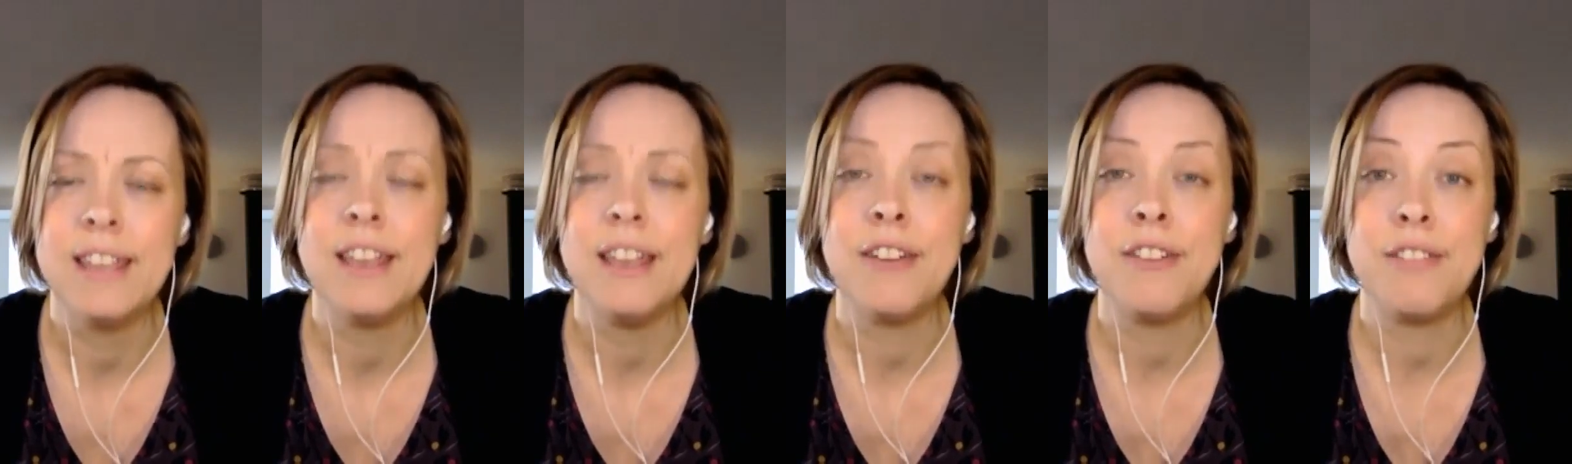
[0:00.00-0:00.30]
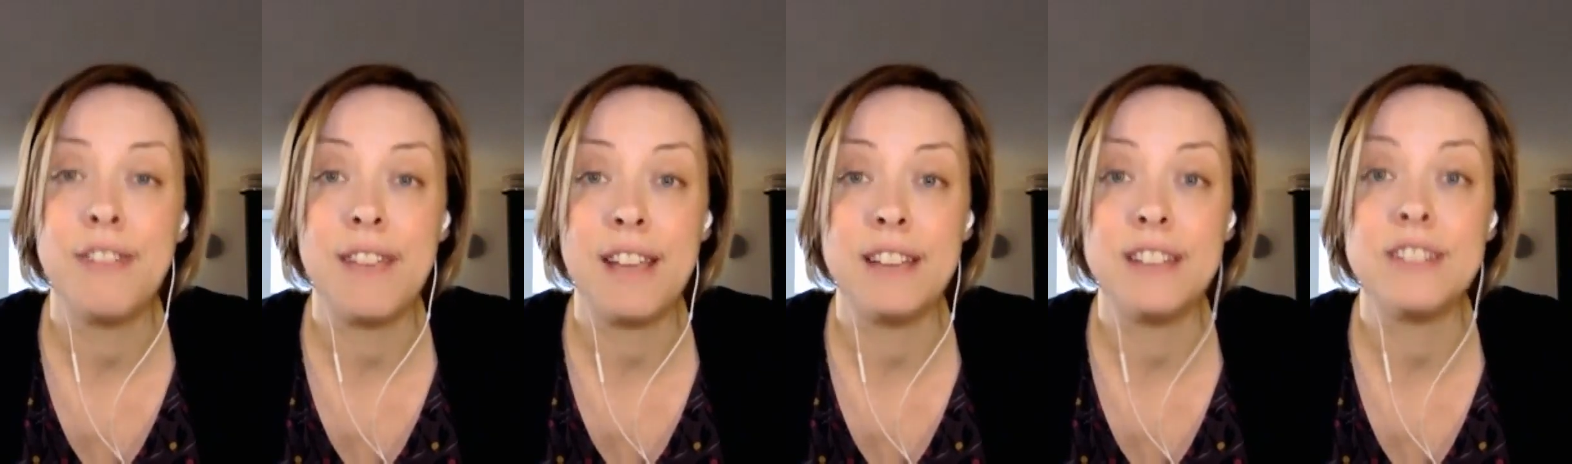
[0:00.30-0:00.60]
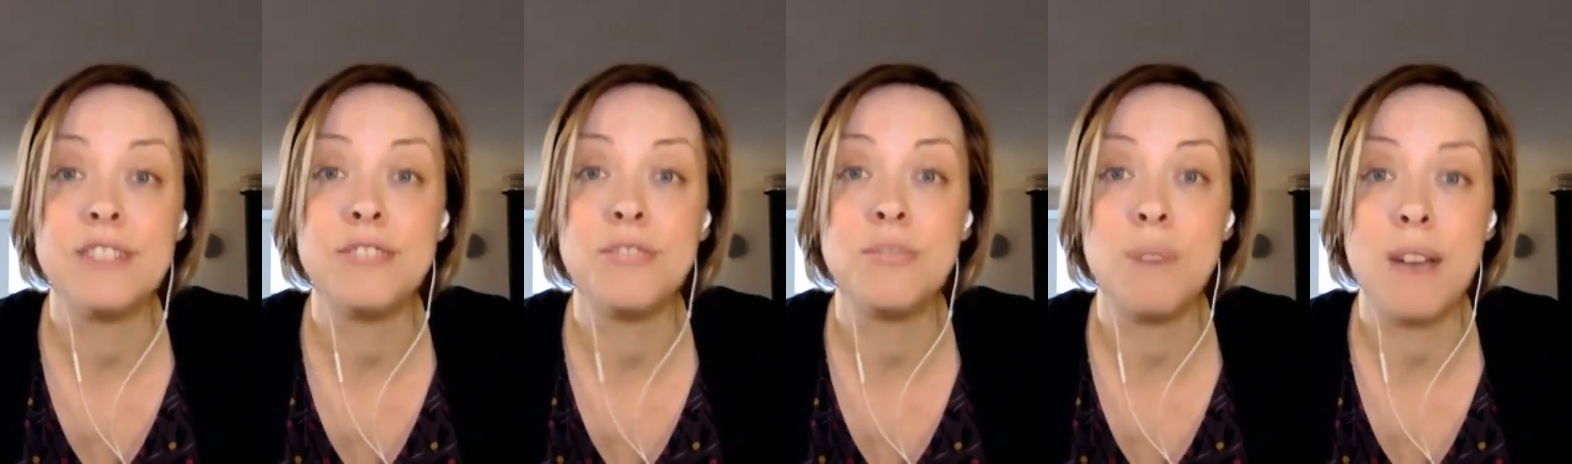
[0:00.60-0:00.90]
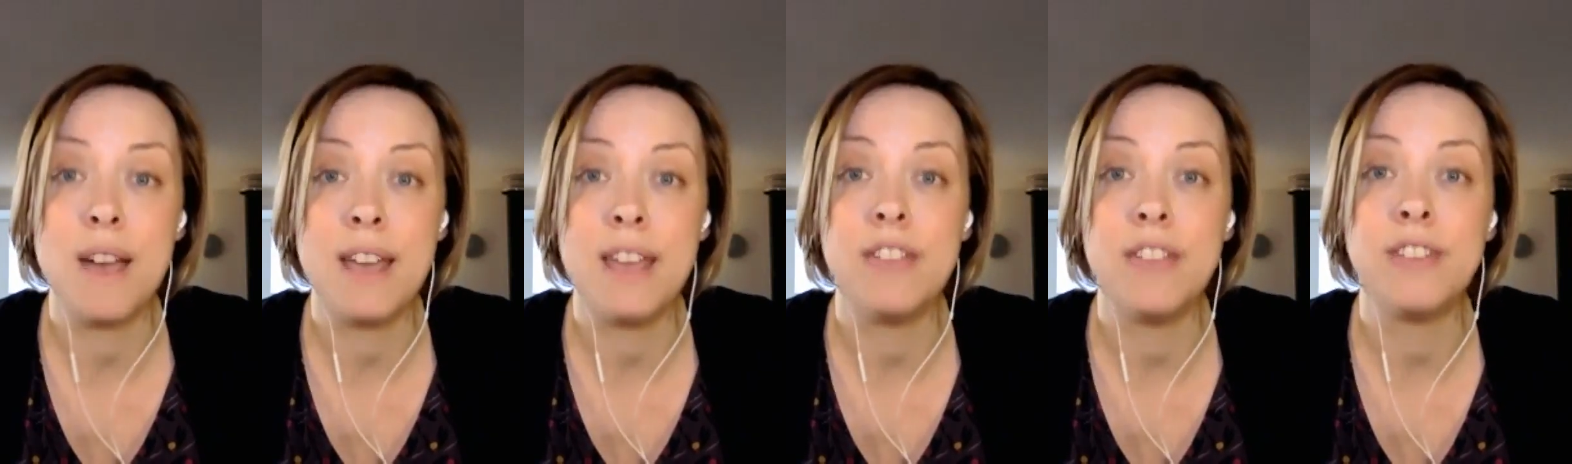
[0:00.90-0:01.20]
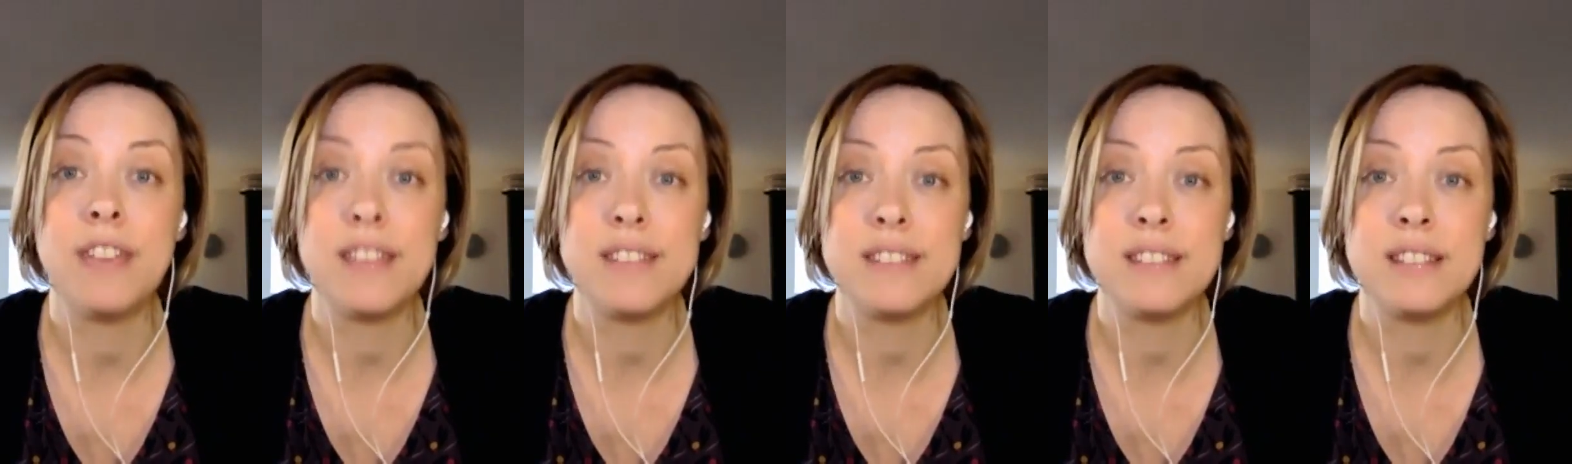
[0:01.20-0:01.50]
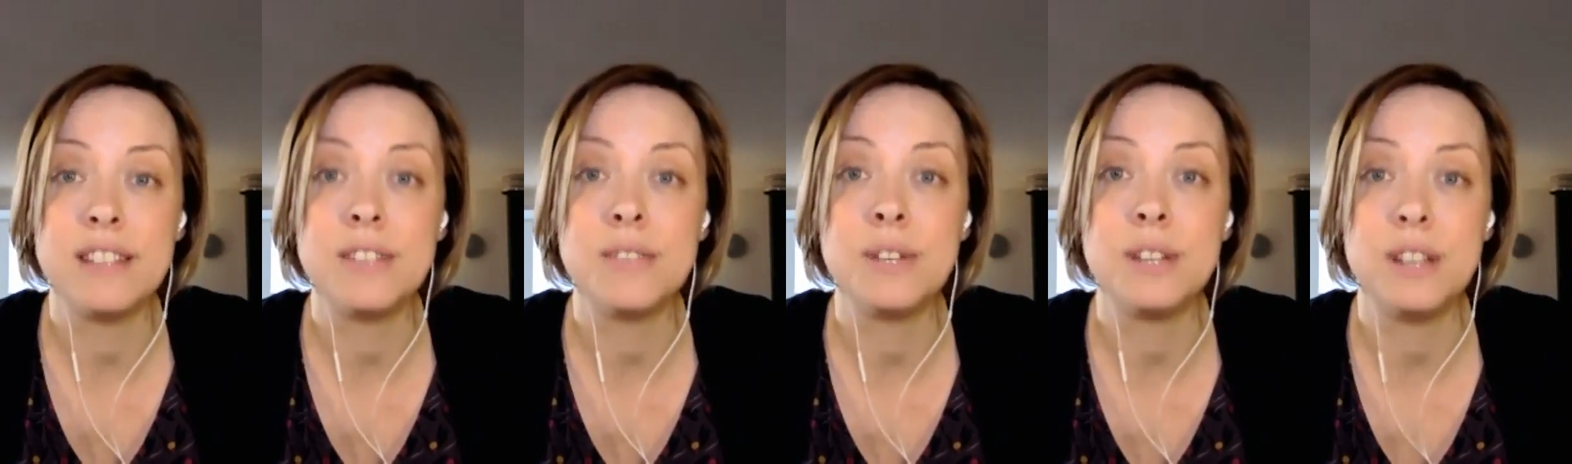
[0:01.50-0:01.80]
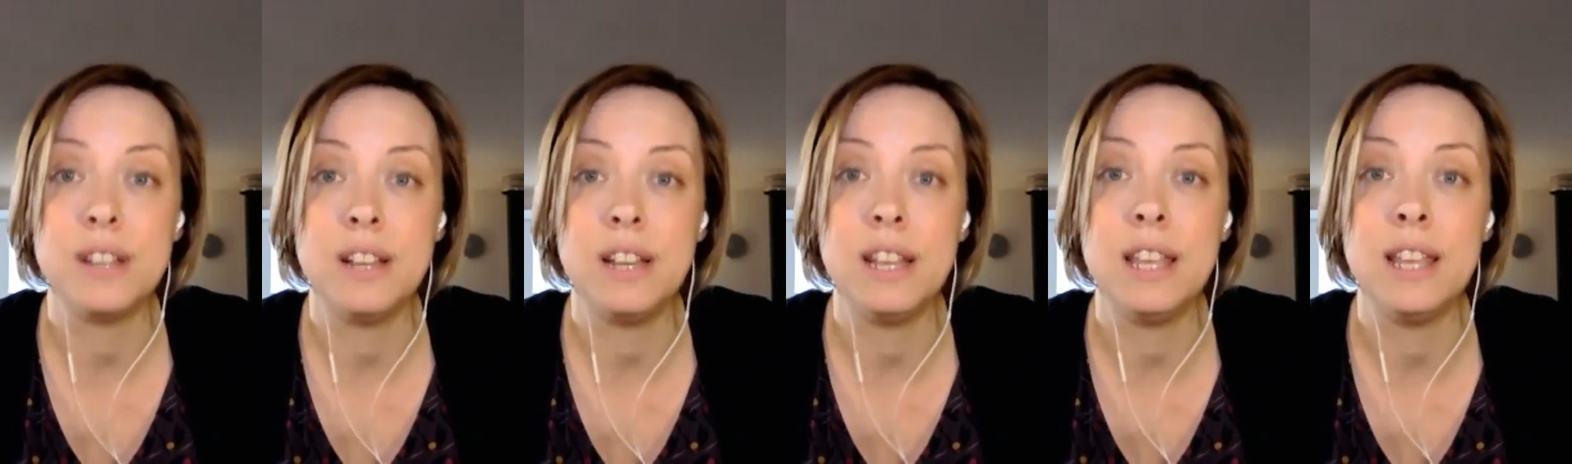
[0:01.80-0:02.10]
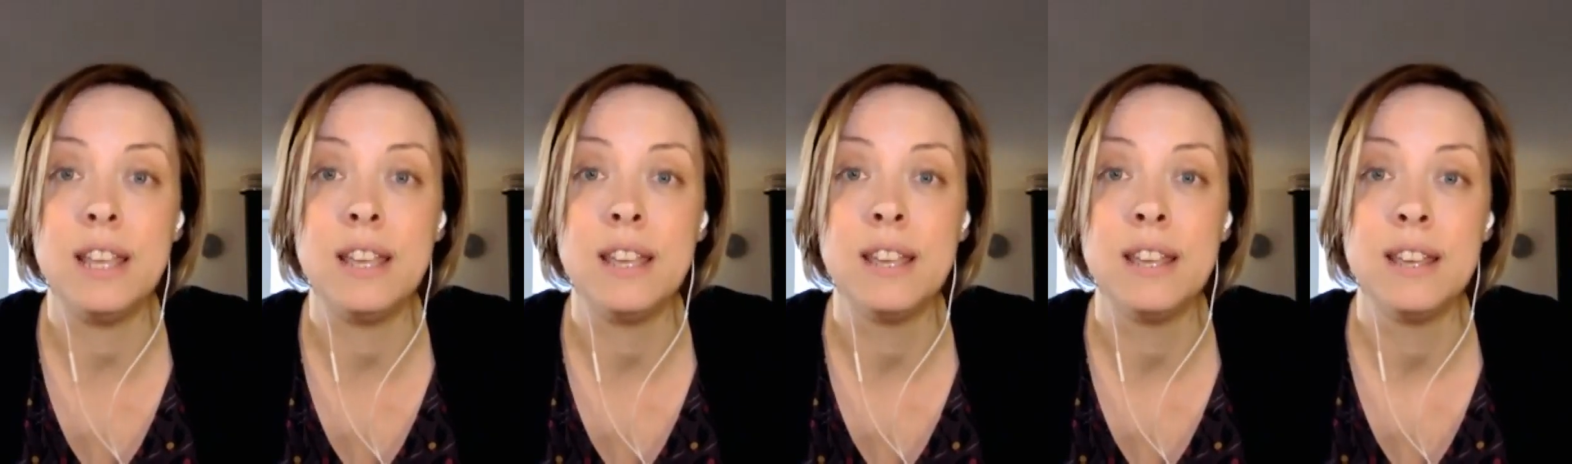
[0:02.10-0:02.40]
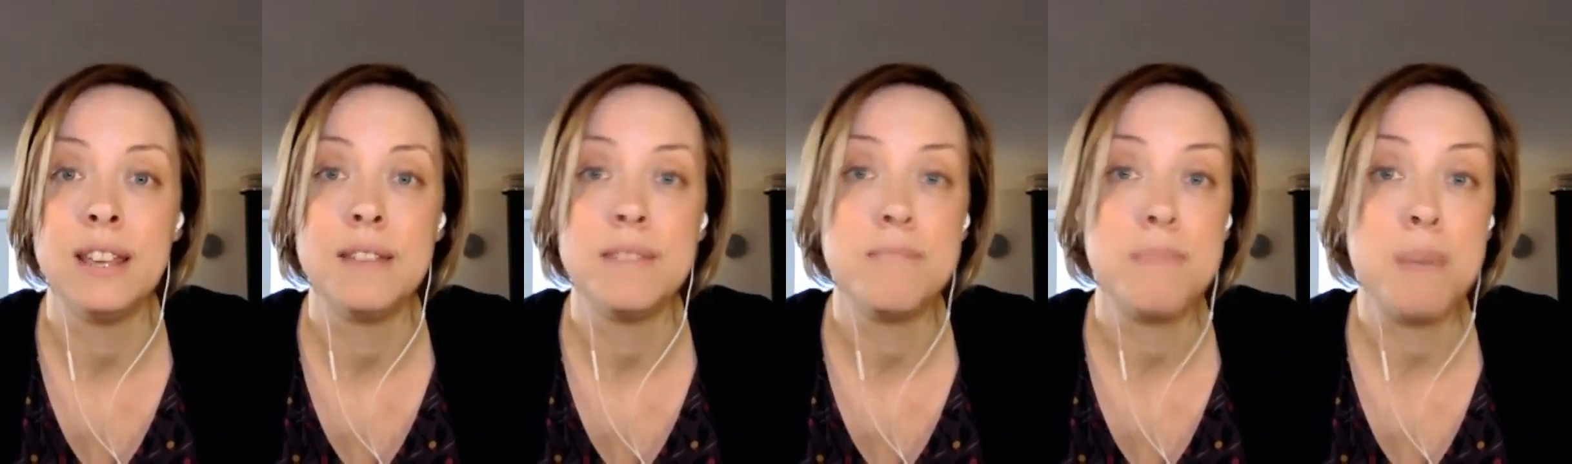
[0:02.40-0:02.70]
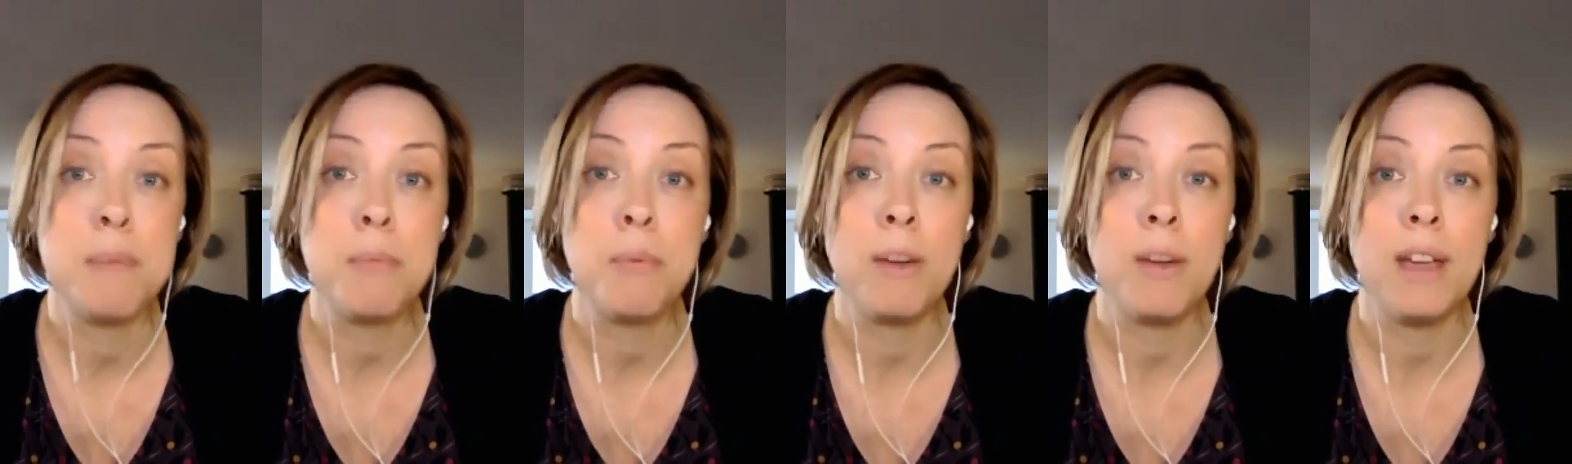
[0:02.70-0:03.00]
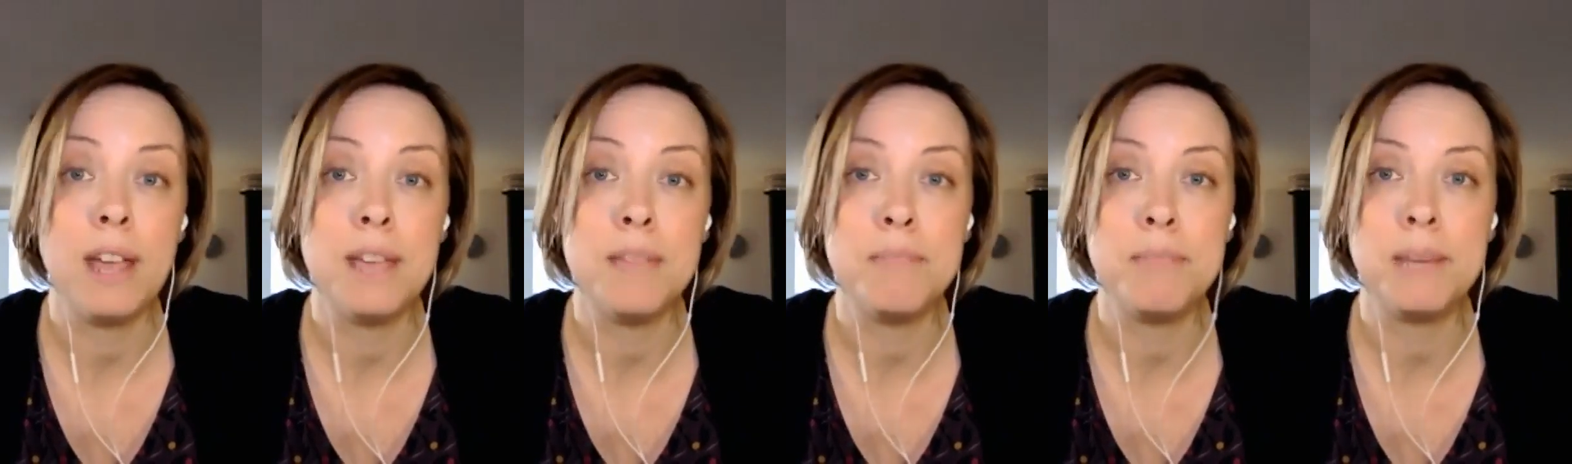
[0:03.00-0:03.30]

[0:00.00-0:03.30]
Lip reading: effective way of getting to an early memory,